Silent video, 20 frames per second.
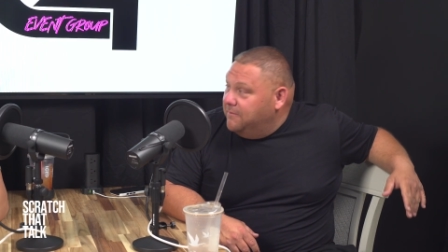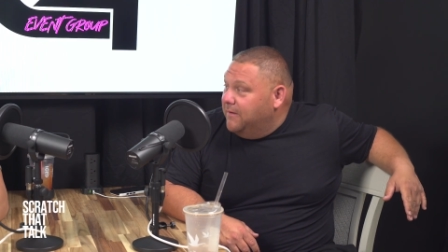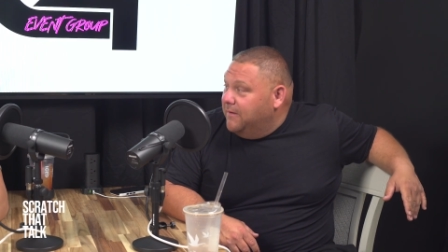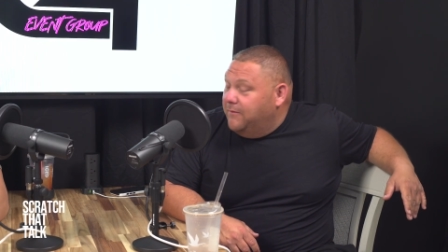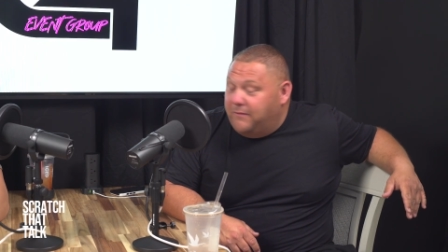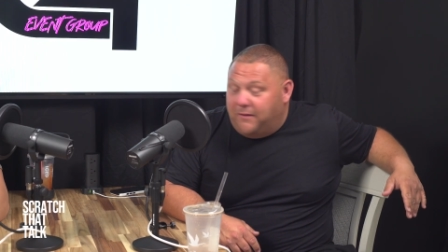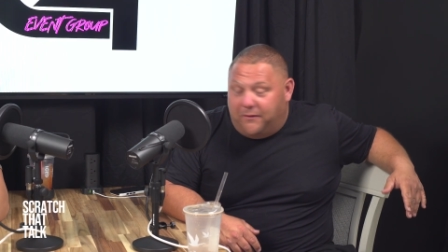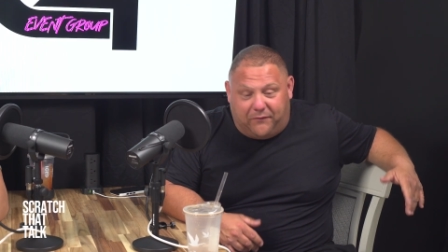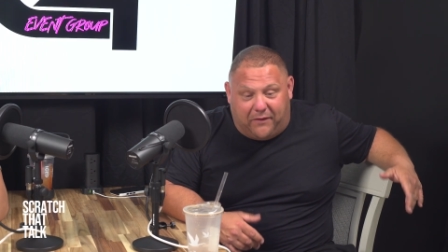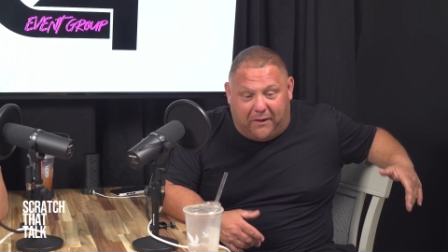
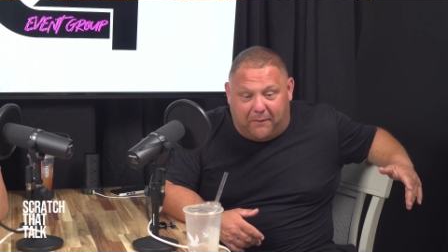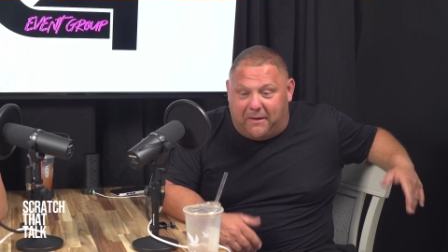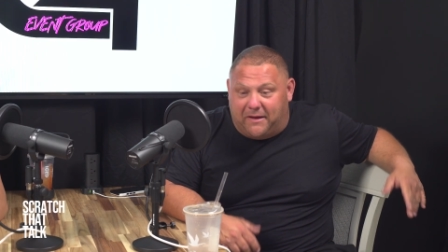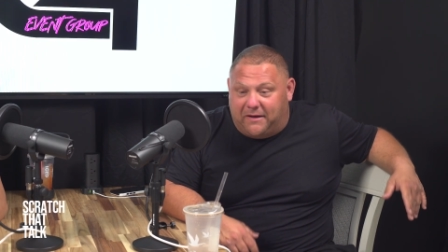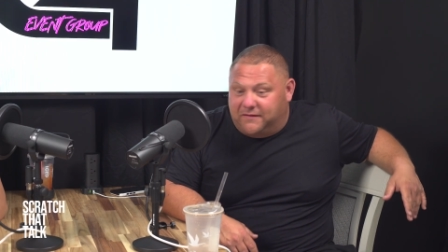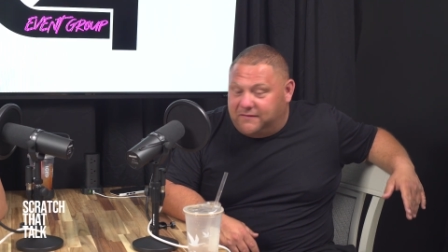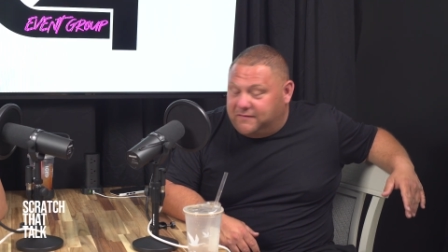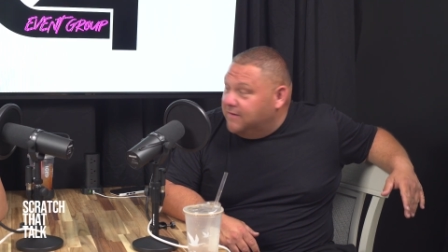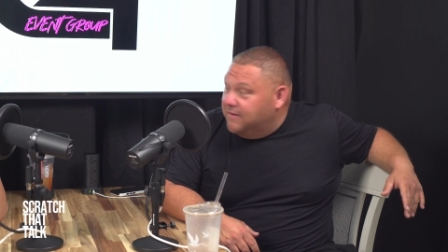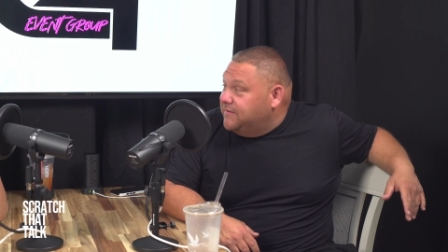if they made a
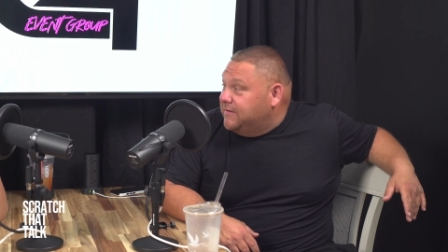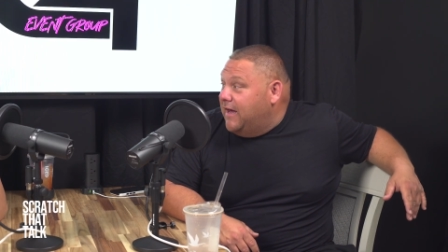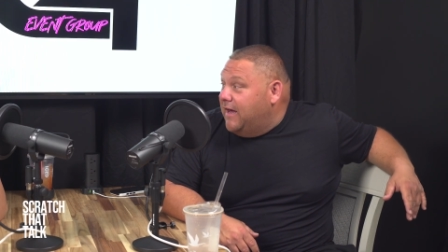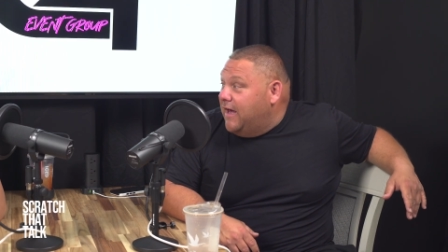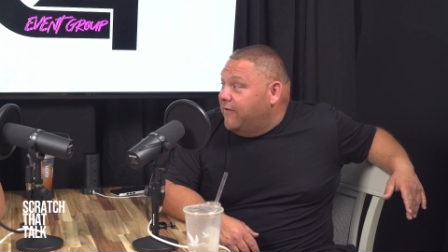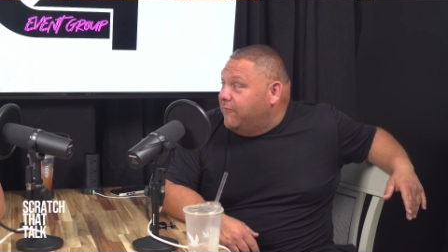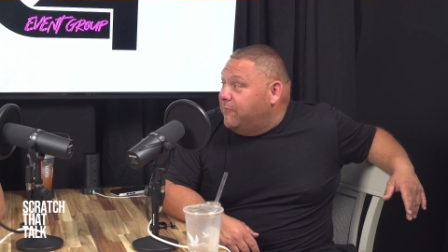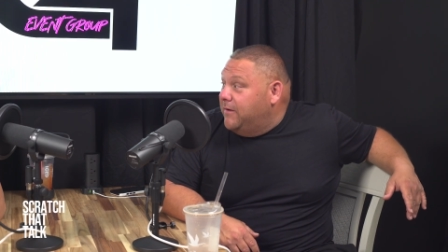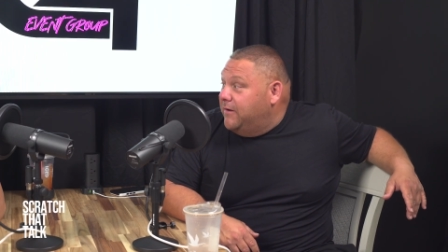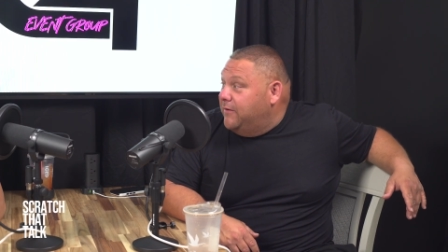
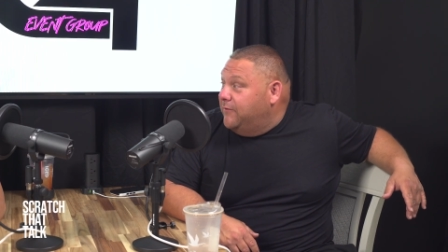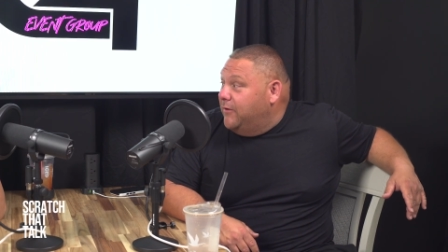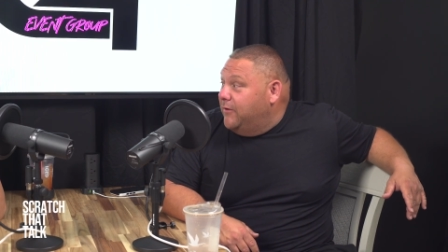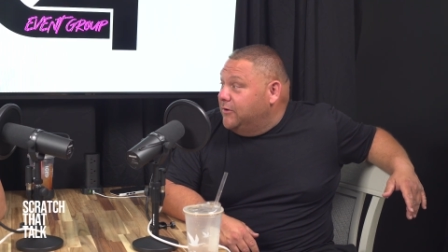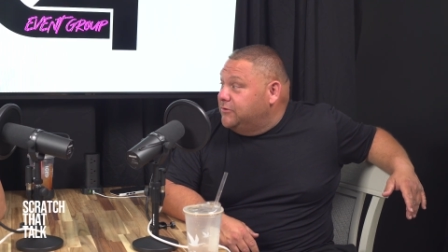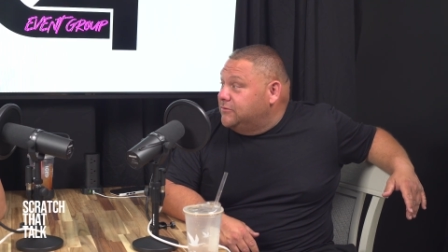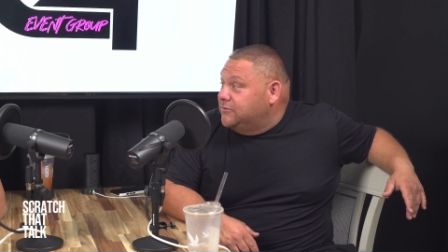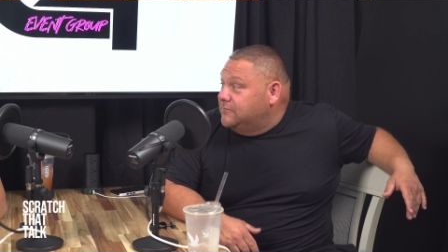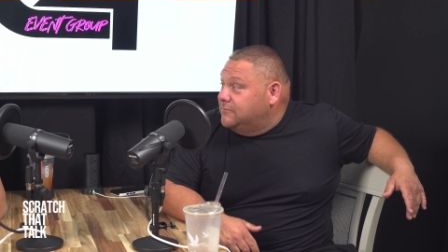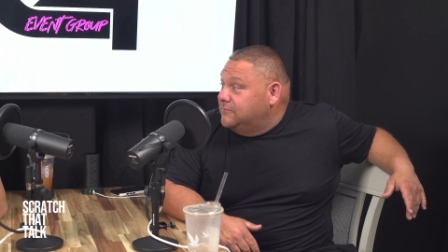6.5 minute
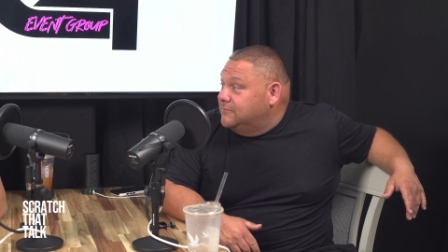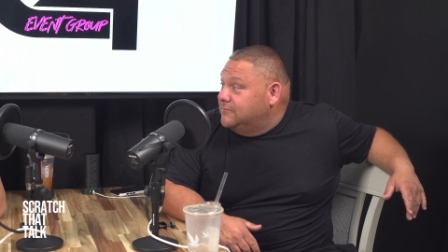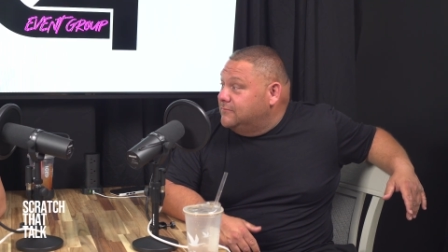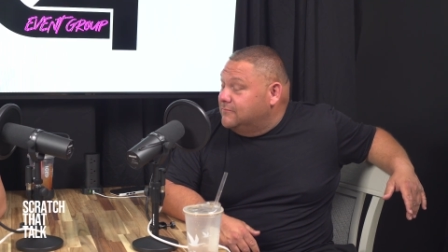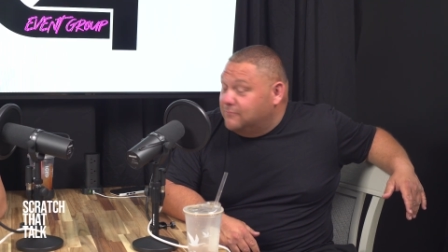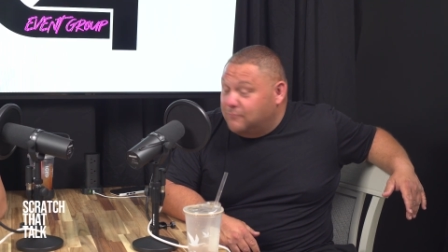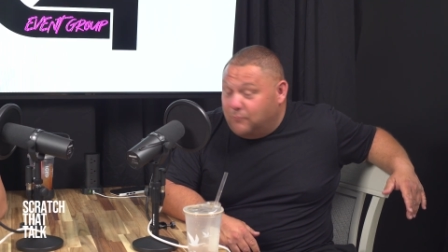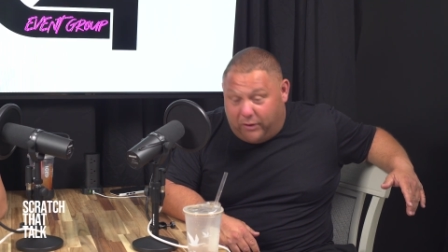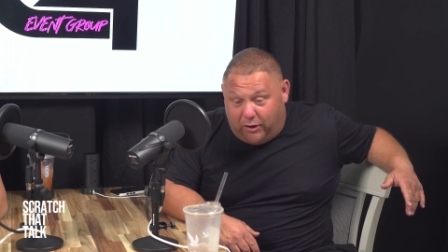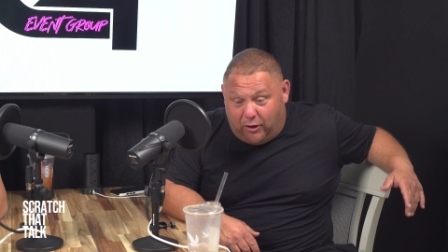version,
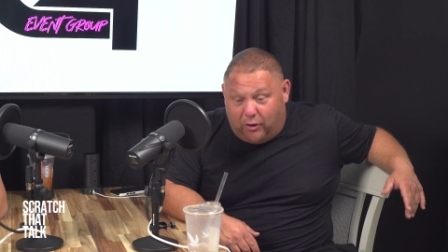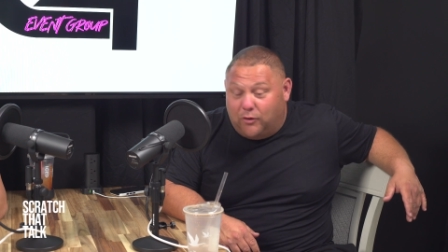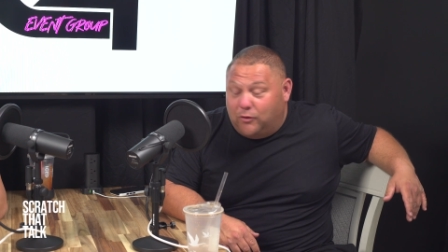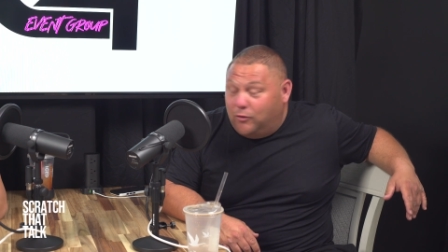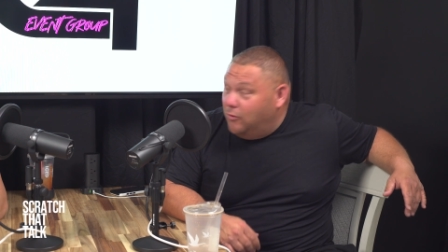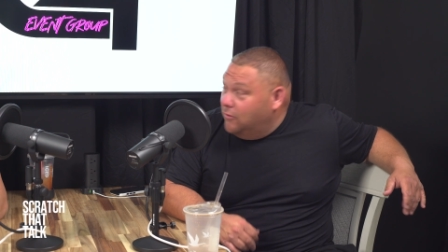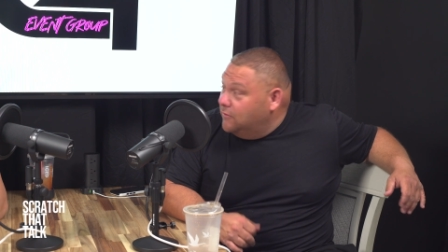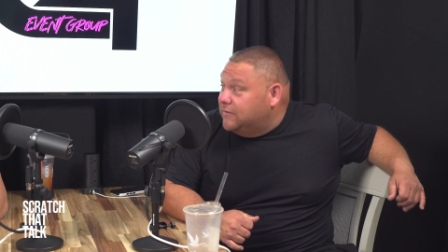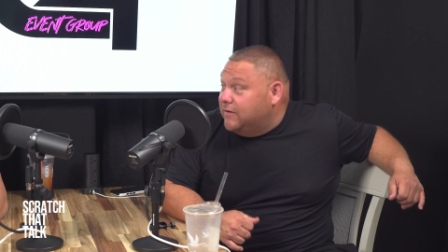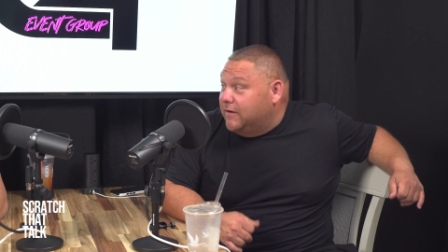we heard
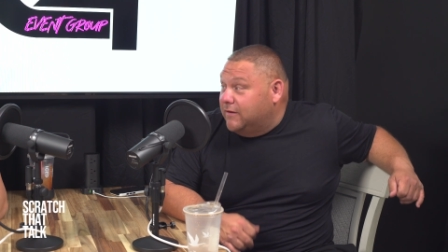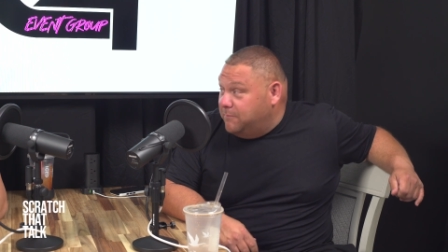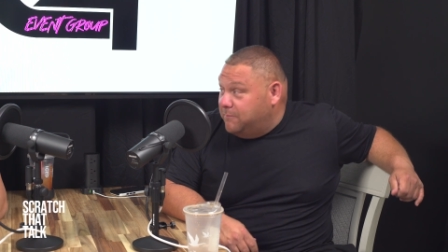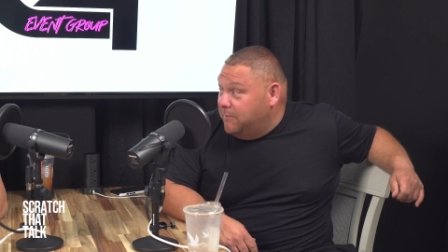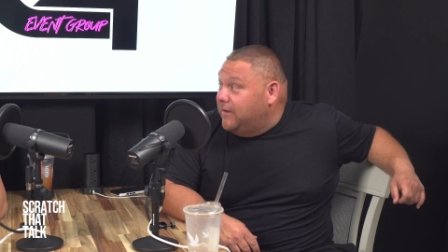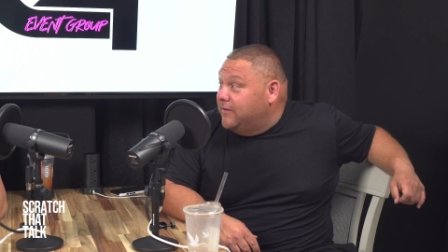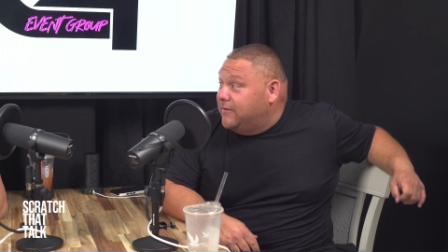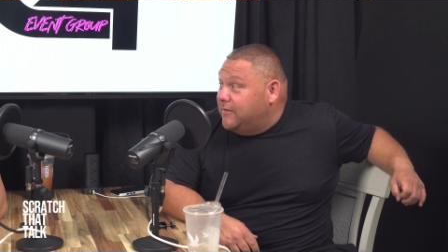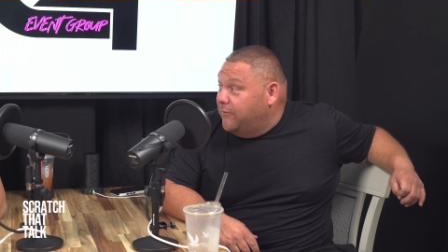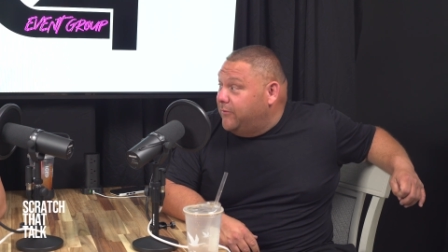all 6
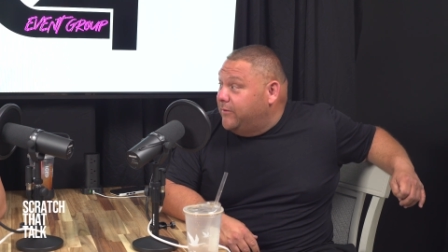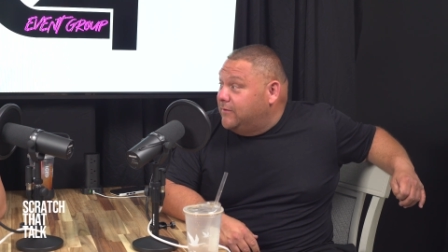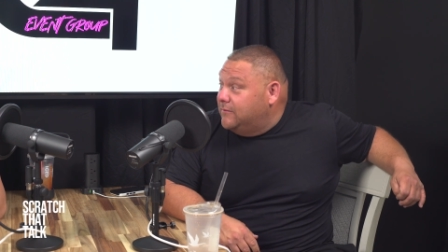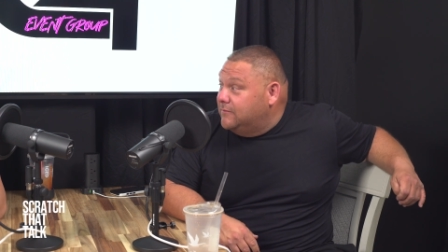minutes of it.